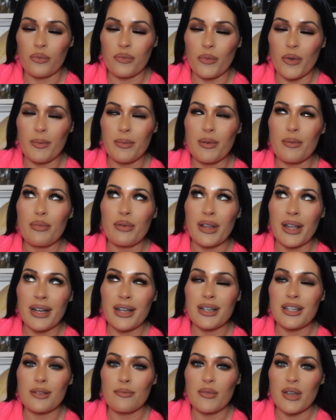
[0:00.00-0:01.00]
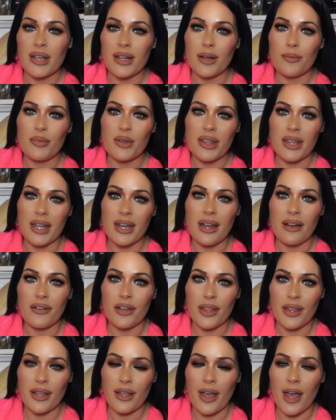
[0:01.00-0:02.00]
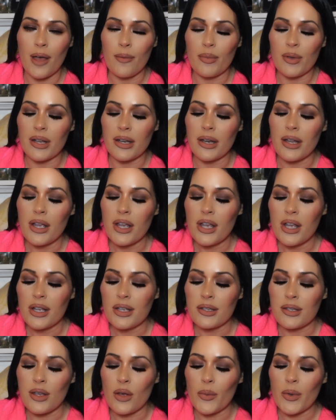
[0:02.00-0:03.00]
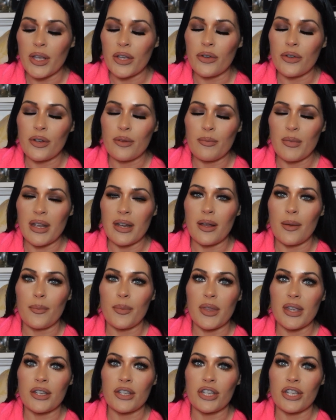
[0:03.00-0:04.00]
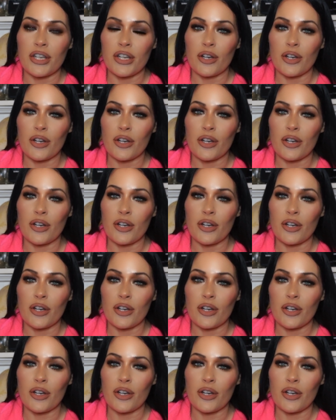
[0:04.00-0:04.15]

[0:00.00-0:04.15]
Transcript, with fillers: We've been planning to meet up, but then everything happened, so we couldn't meet up this year.